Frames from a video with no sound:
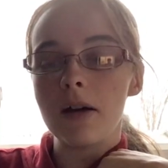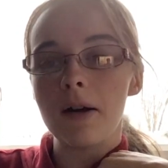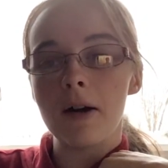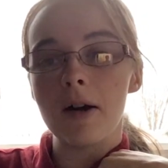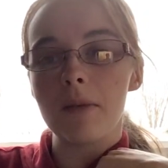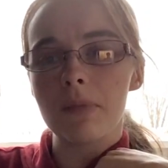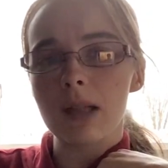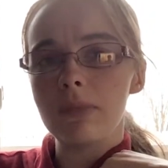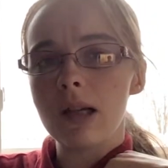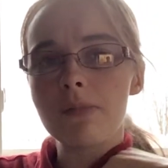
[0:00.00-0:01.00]

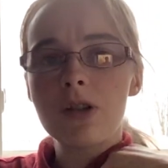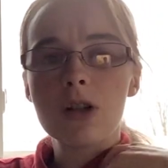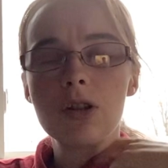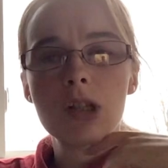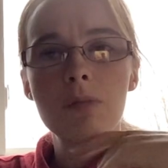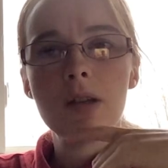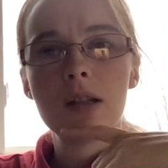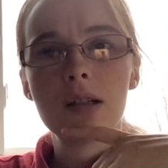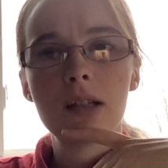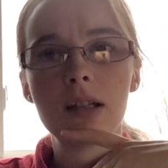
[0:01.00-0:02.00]
Sometimes she'll just
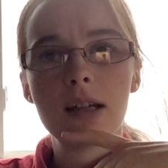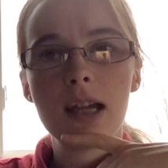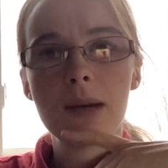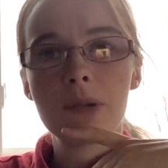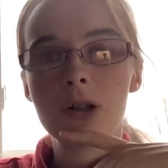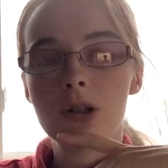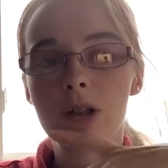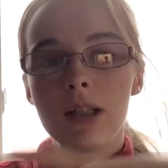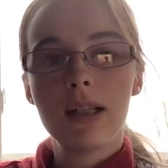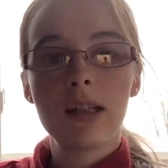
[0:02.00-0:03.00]
make like a ham or
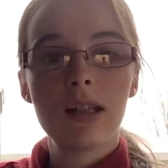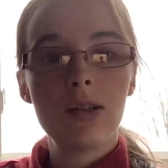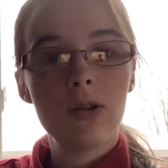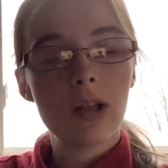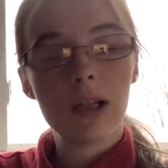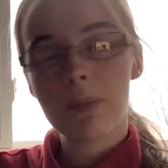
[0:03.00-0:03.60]
turkey and then do like a